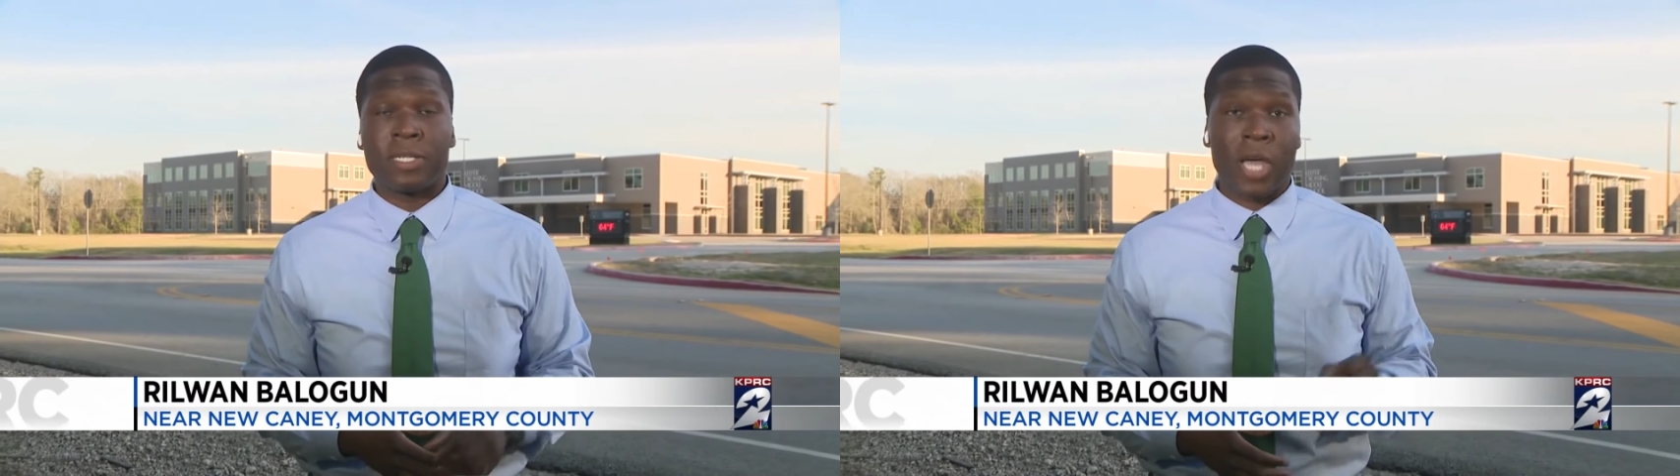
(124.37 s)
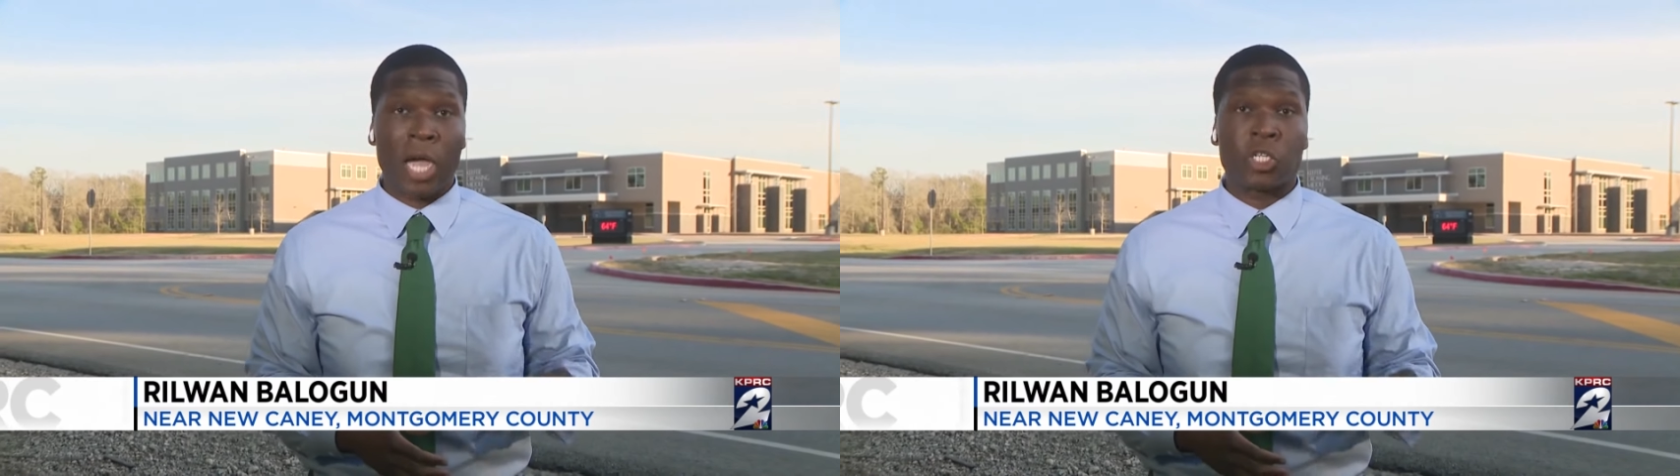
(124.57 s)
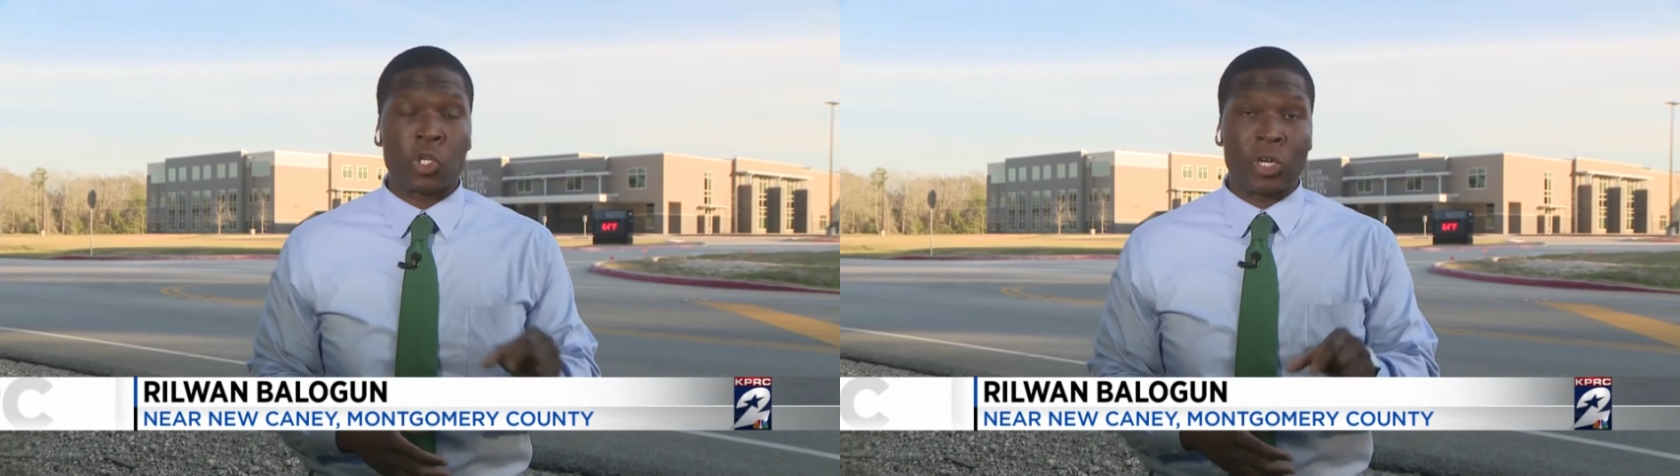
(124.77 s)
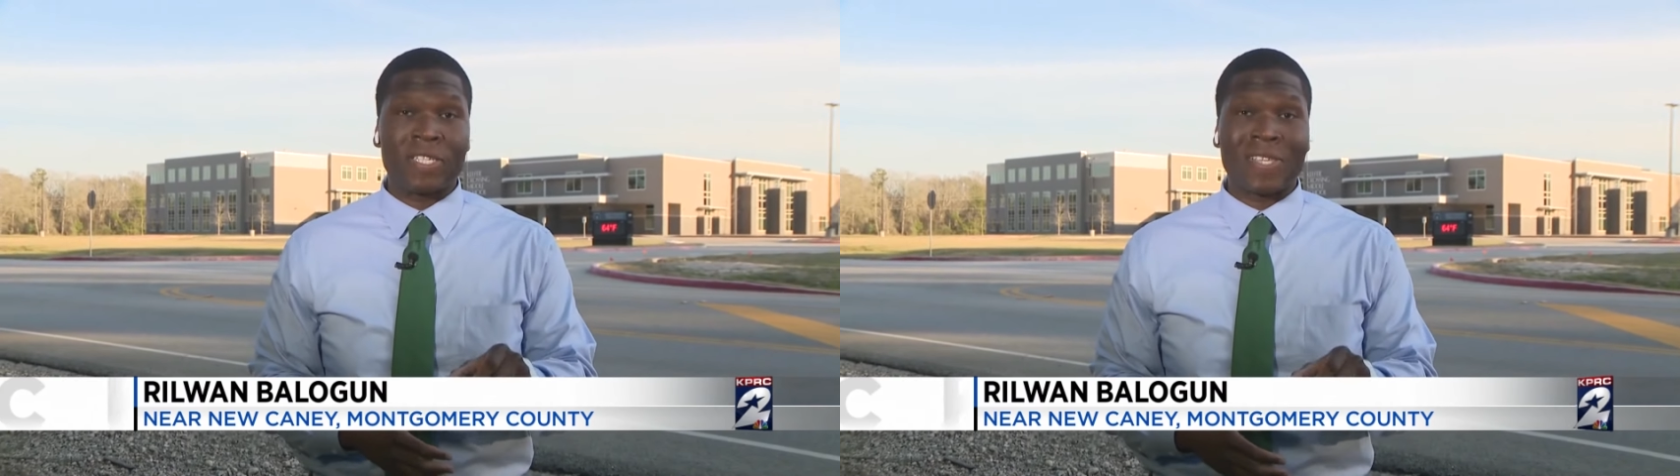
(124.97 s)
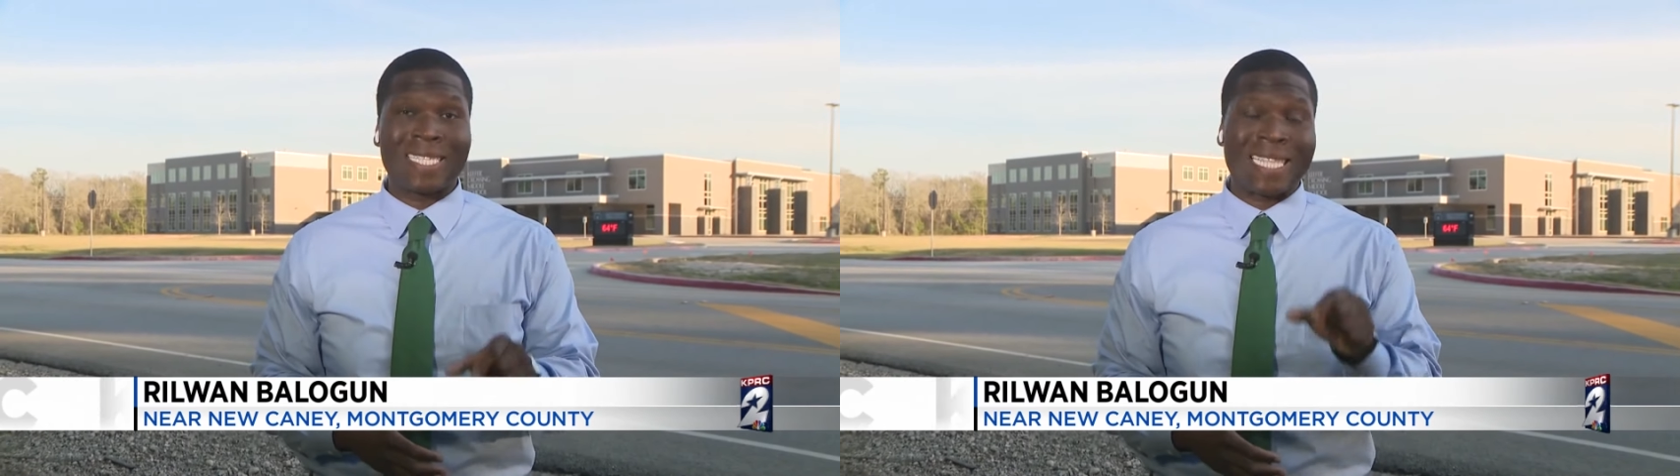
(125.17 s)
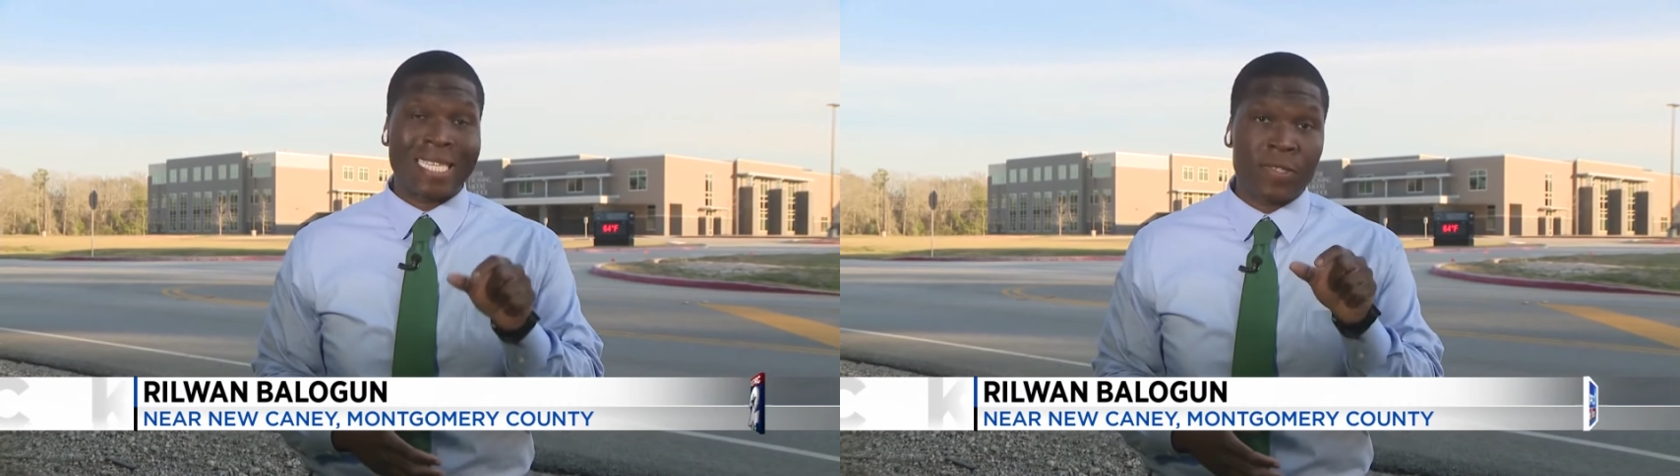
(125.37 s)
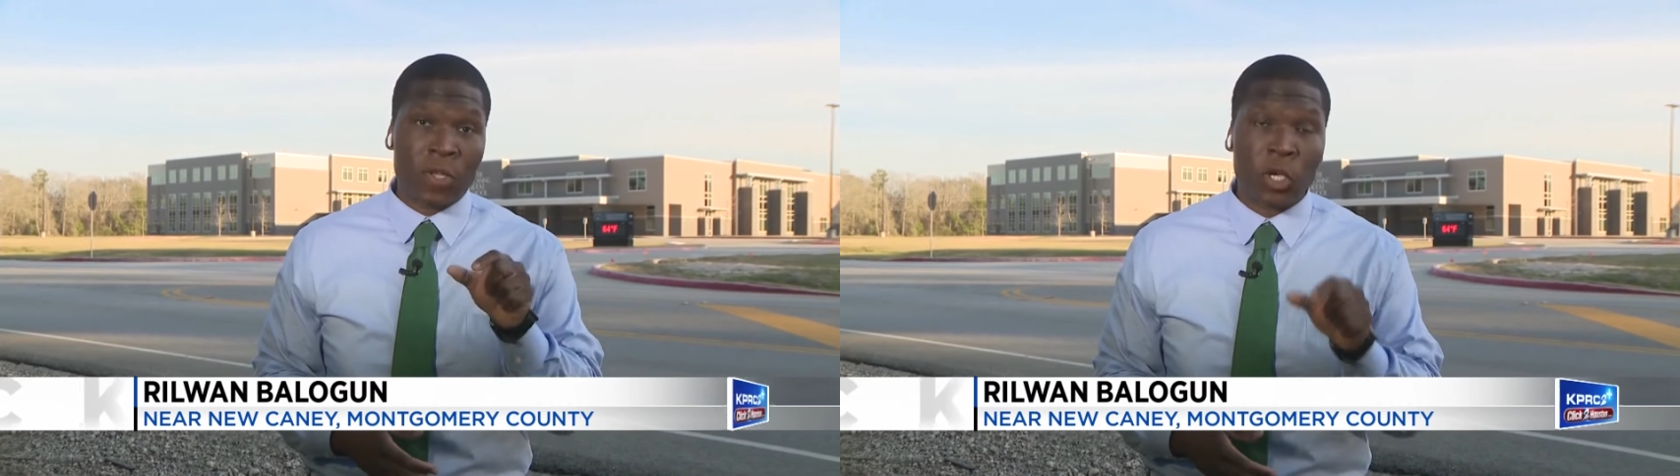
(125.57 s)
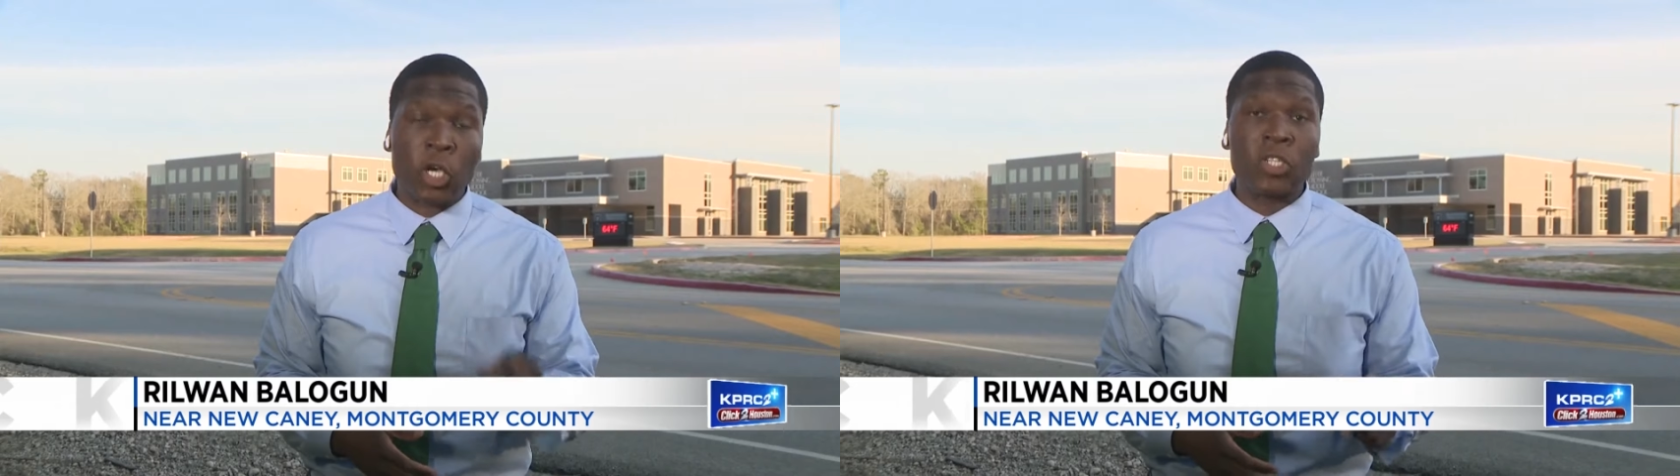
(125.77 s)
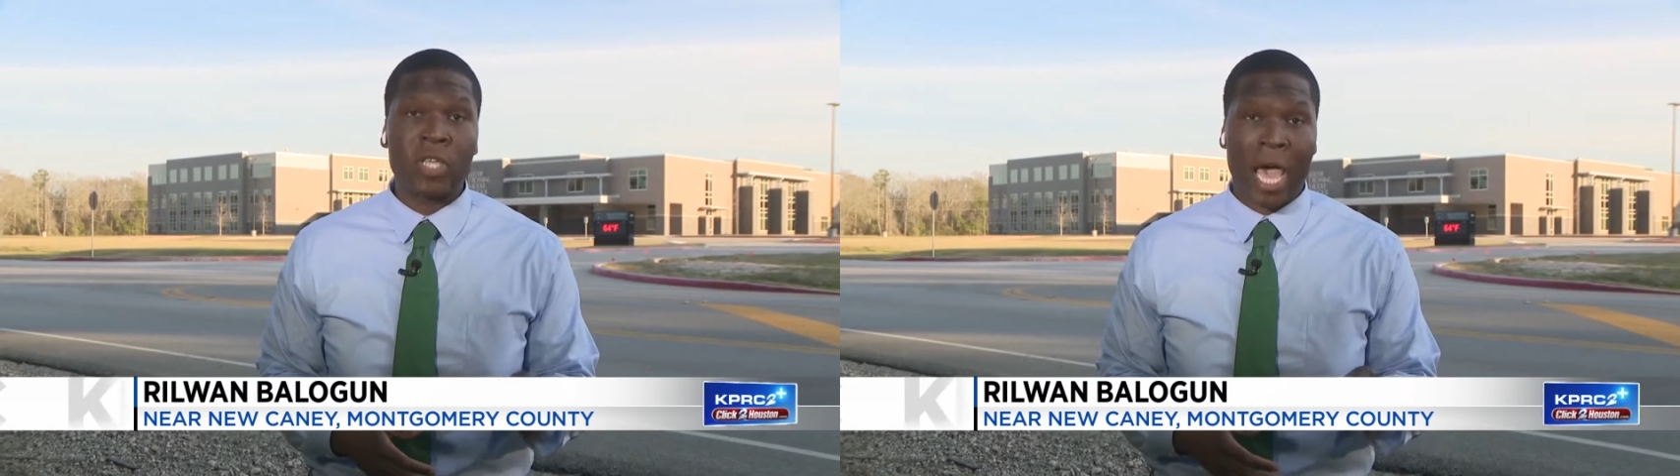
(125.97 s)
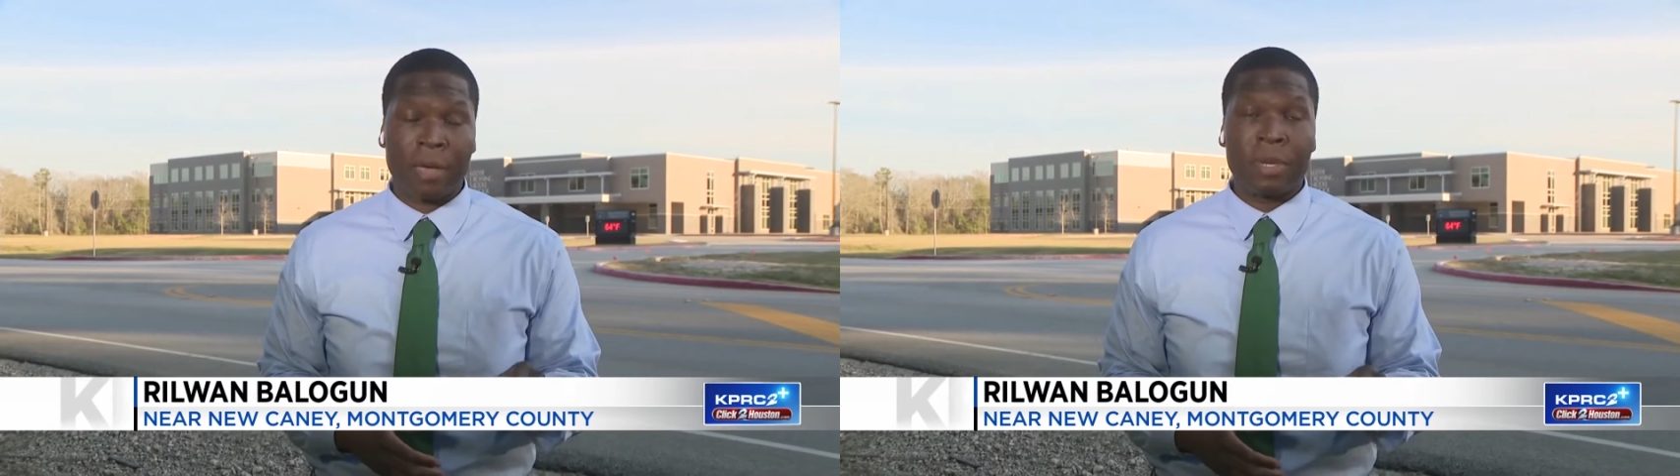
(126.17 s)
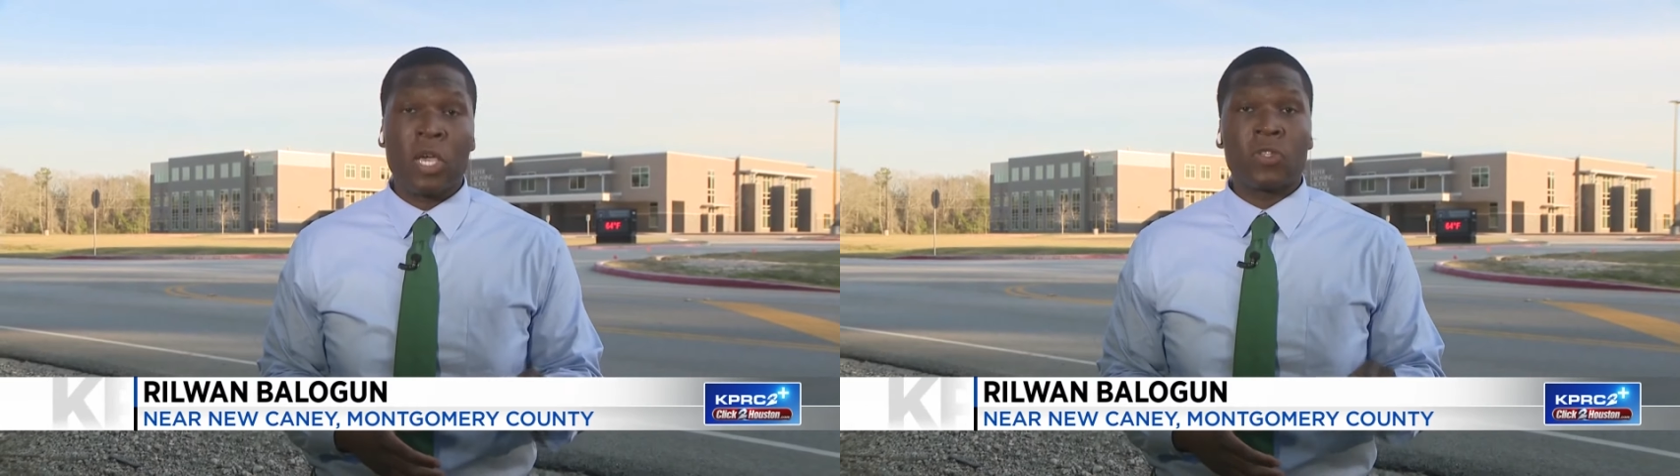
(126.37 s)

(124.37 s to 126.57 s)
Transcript: And Dr. Greene says this is a good time